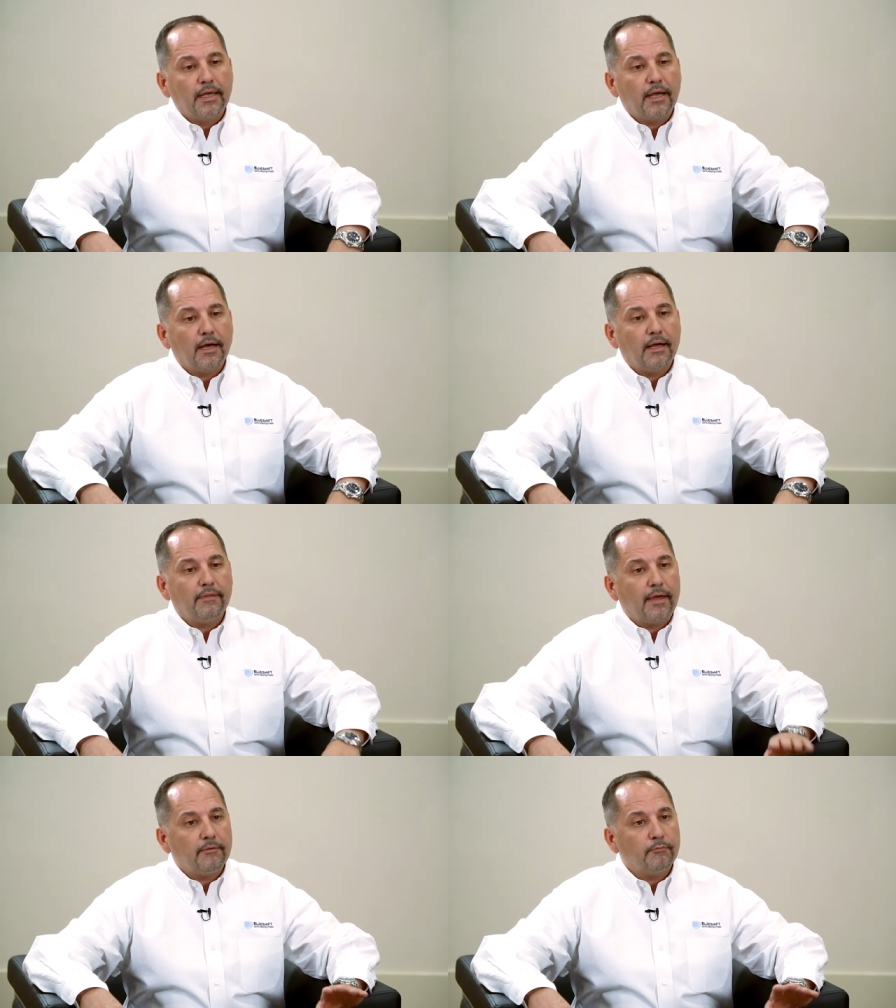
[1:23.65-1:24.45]

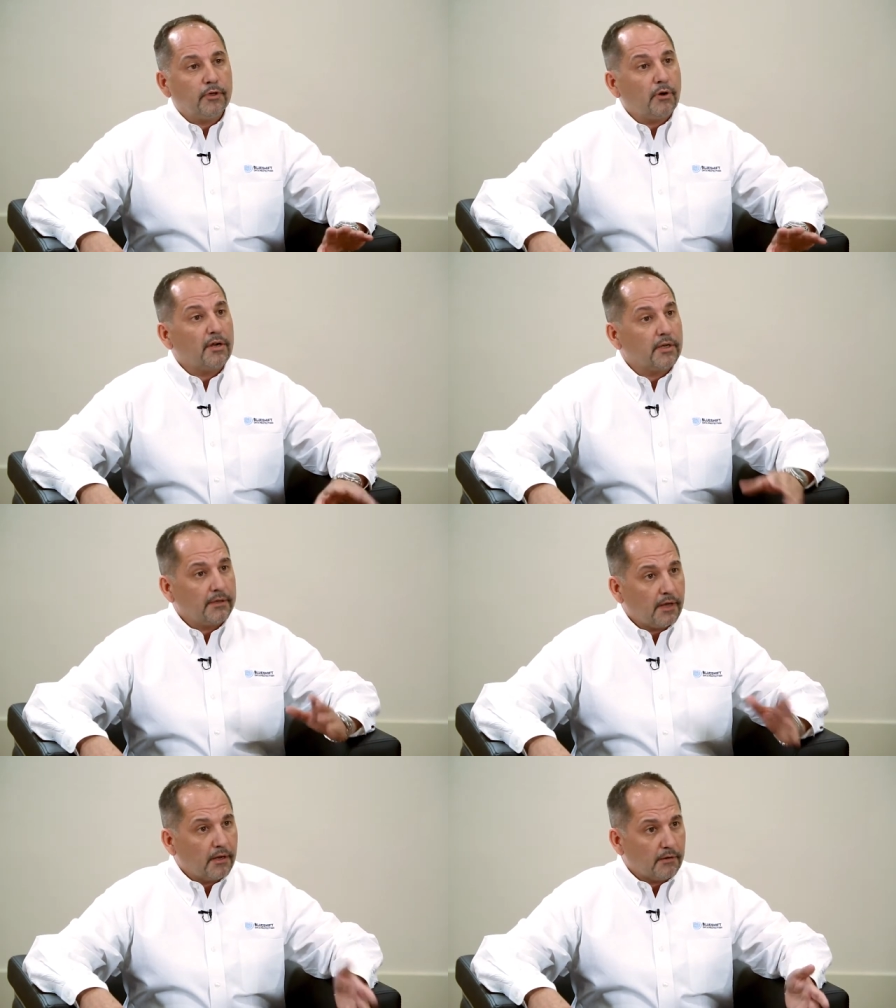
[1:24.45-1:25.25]
That required
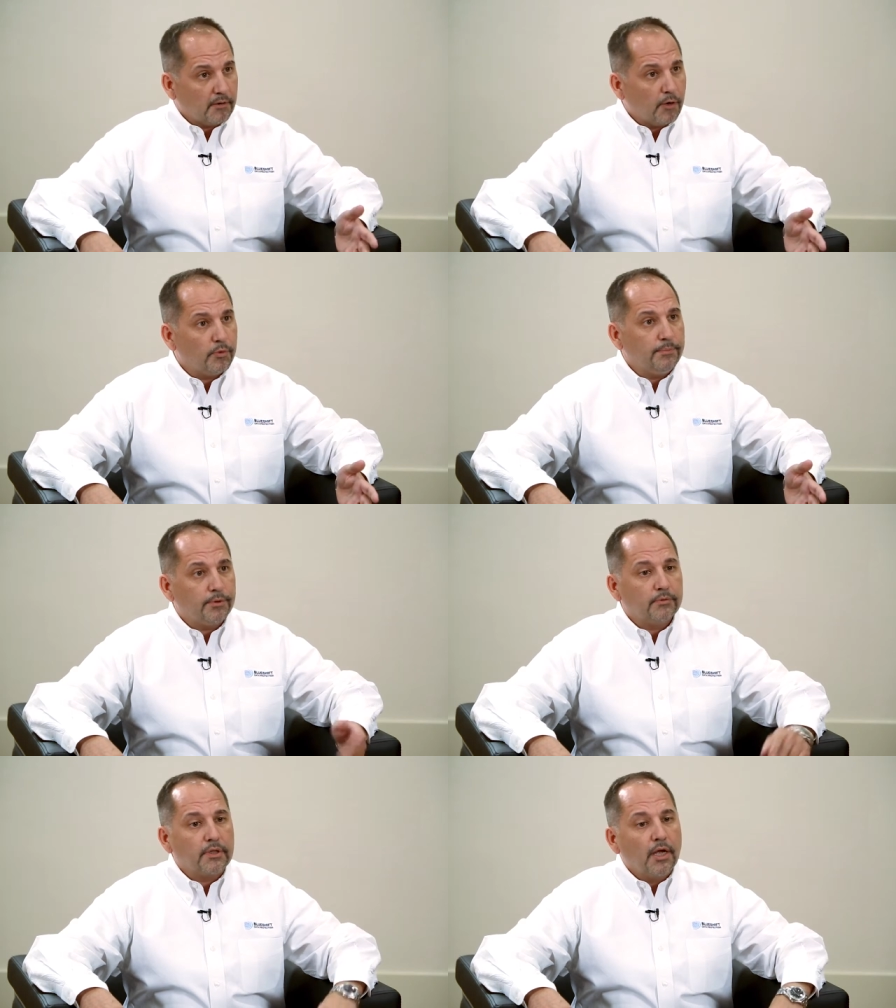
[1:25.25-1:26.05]
a
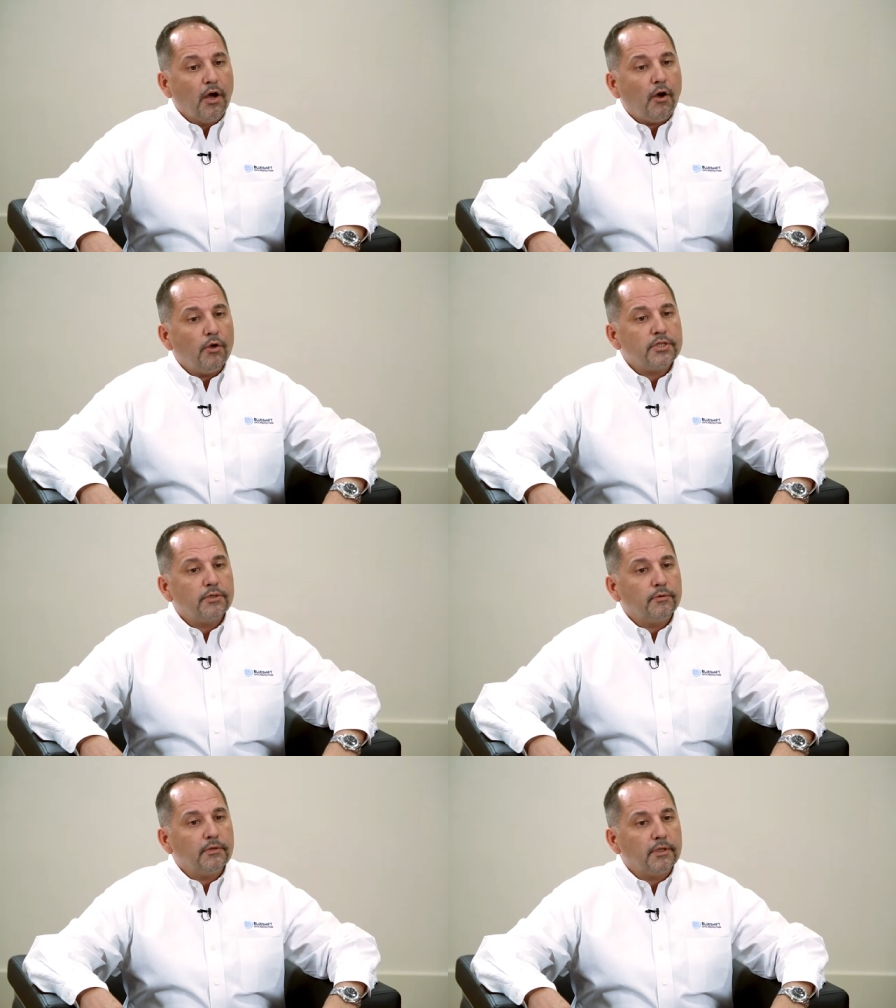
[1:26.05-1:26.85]
reboot.
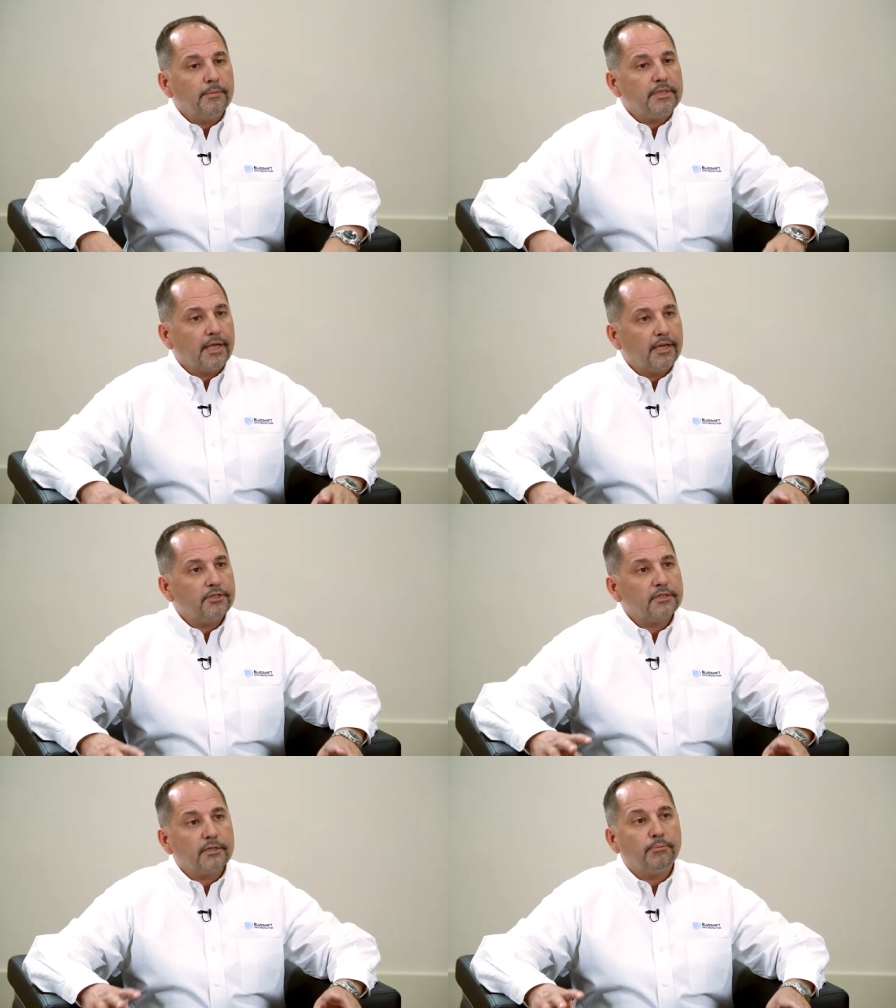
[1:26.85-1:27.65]
Also, the
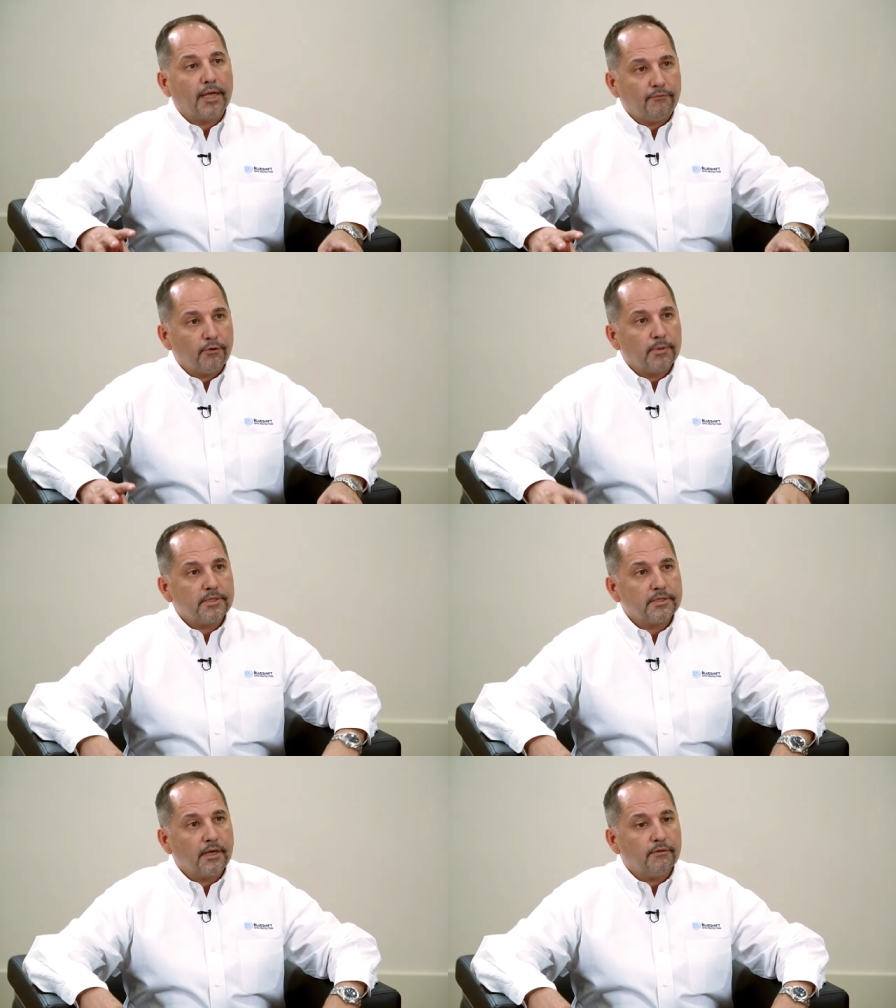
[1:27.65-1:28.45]
limitations of the platform
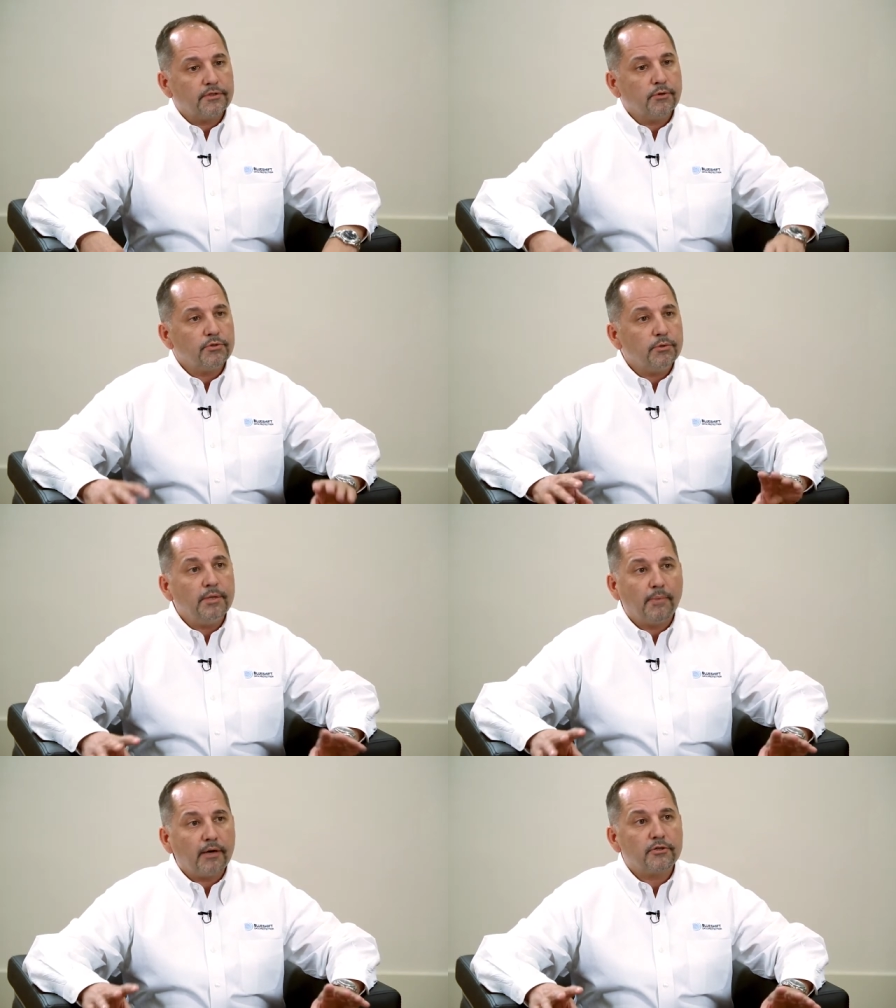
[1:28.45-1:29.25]
itself. So it was
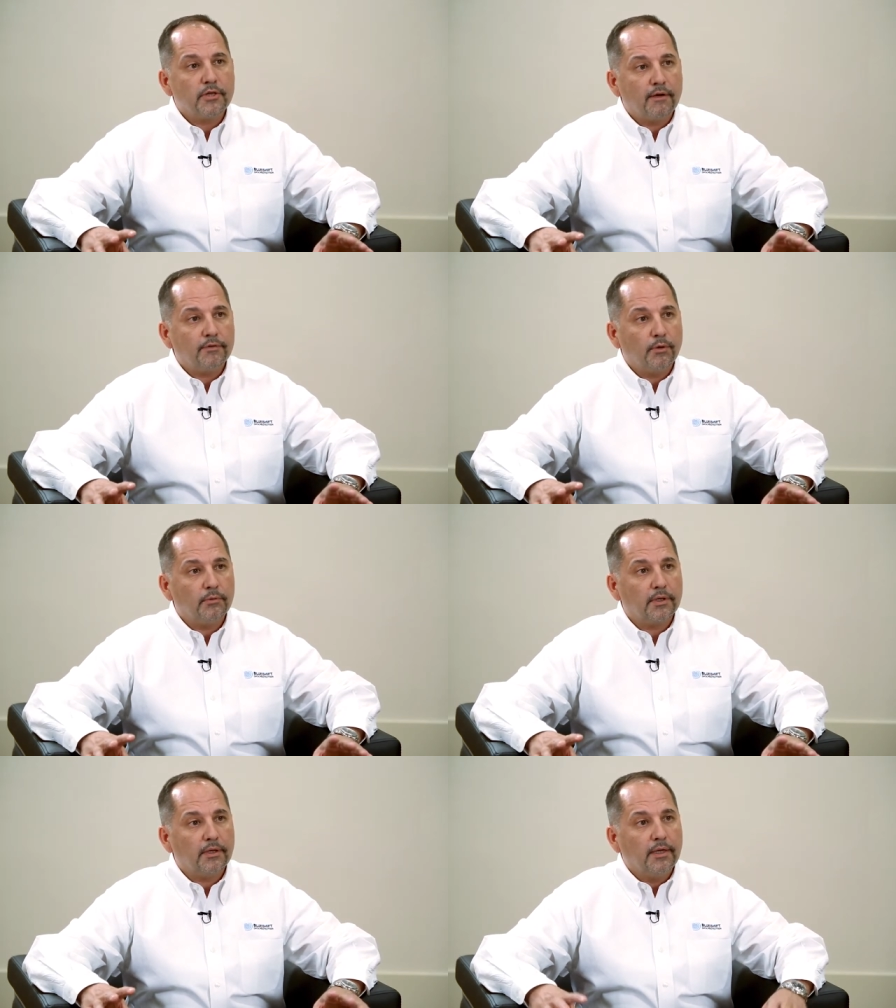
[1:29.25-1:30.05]
really Microsoft
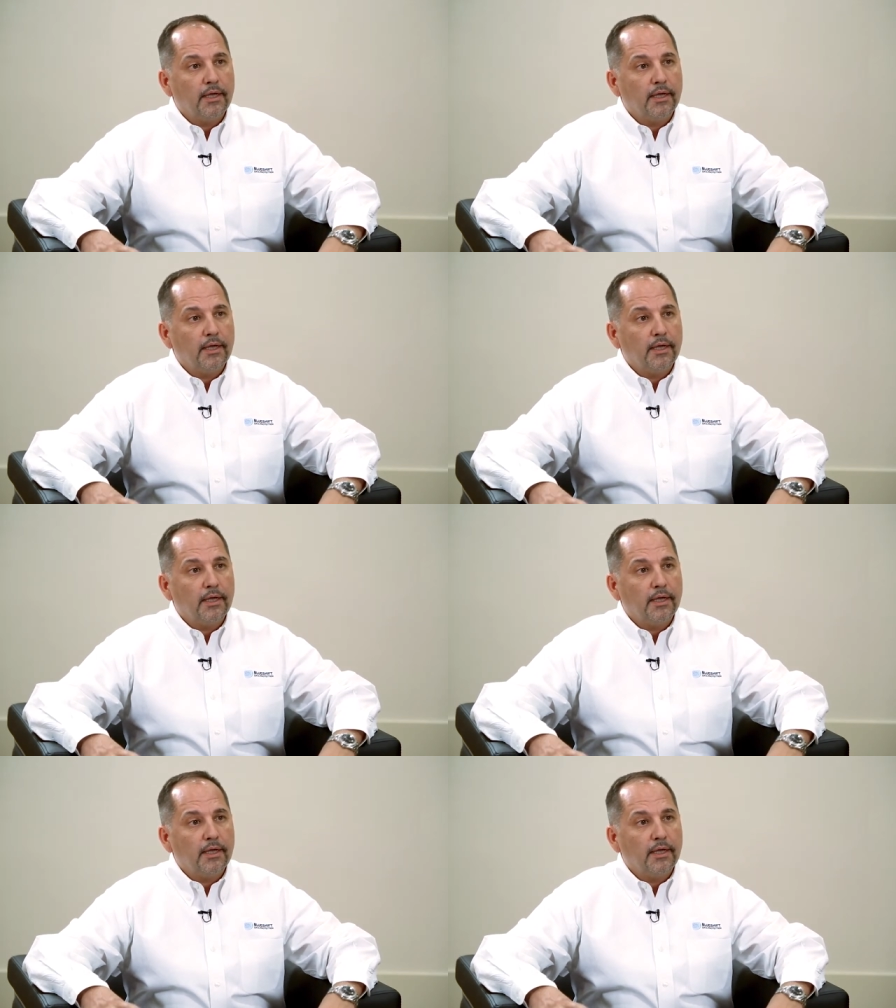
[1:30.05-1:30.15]
only.